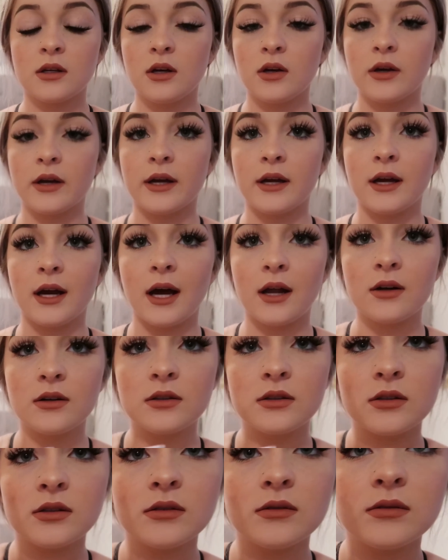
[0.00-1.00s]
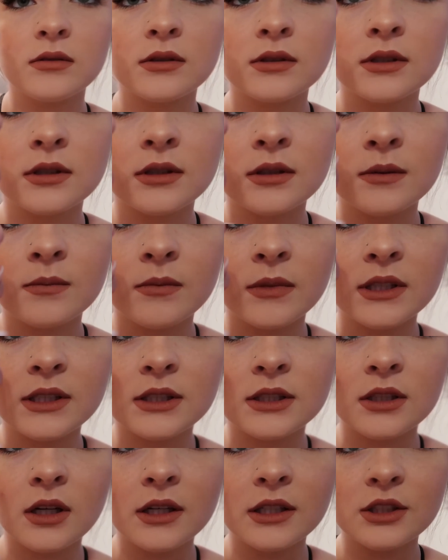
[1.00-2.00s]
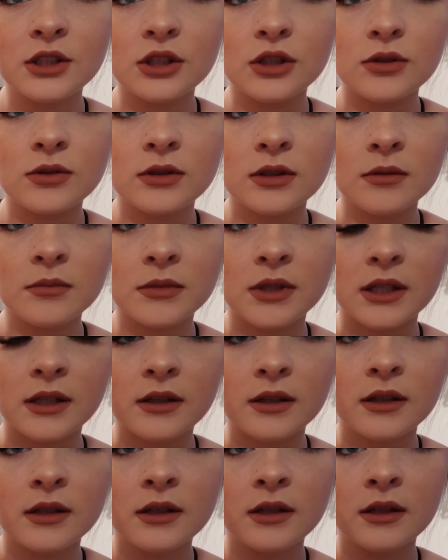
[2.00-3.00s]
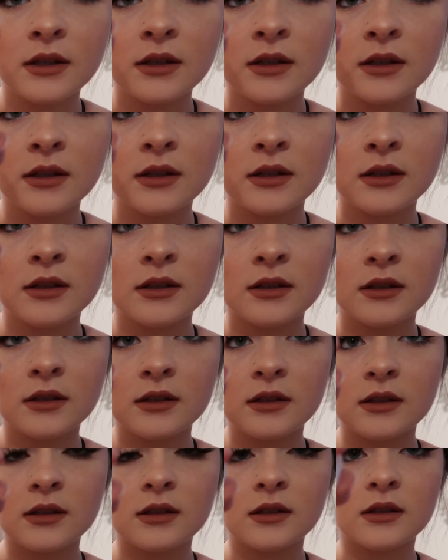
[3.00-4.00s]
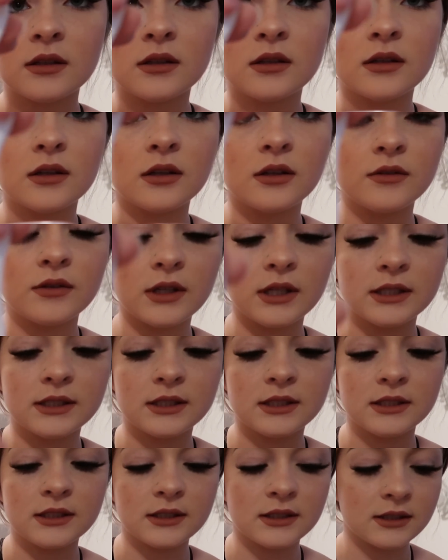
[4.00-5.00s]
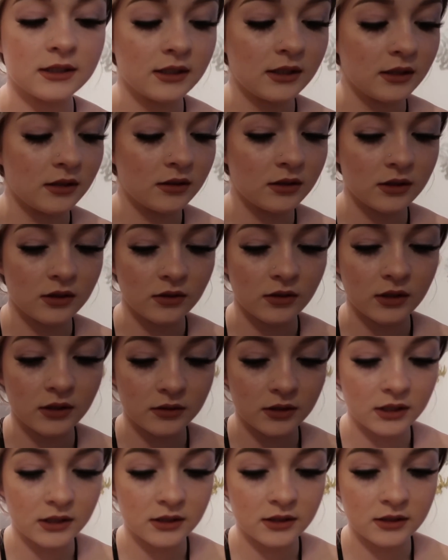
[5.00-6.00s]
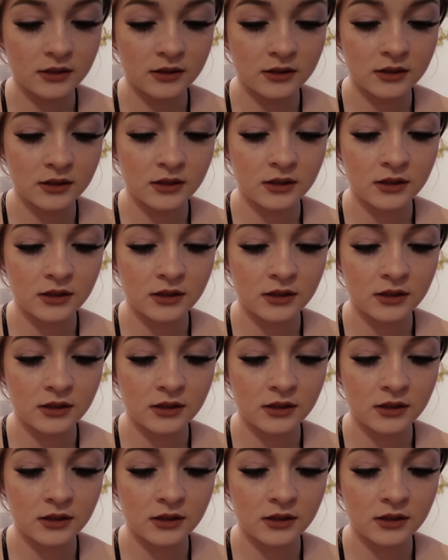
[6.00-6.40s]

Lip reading: Okay, I don't know. It's starting to do something. I don't know if you guys can see. Hold on, let's...